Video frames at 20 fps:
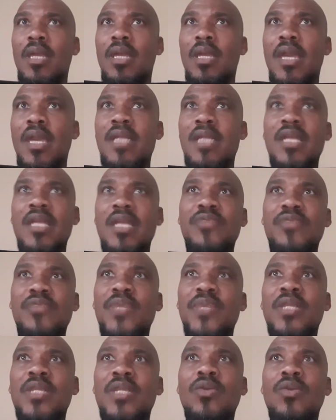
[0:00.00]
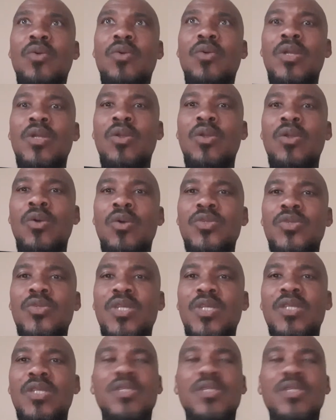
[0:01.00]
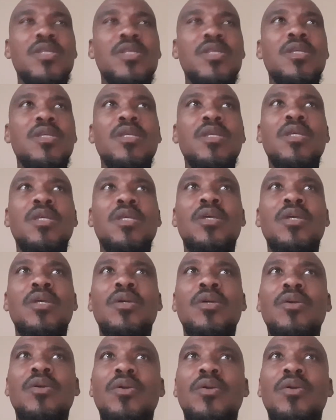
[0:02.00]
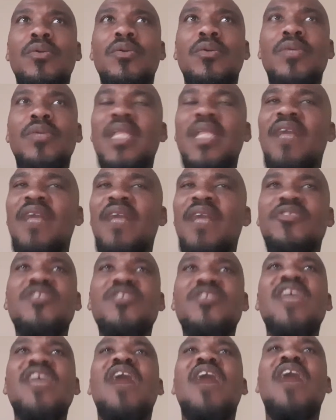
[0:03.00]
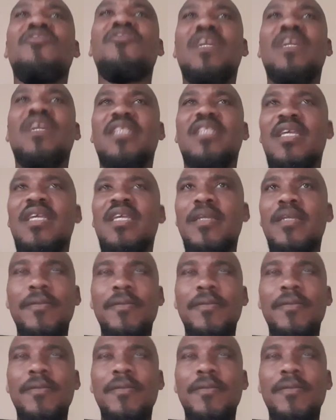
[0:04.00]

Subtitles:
And that's been going on since we left the South, I think.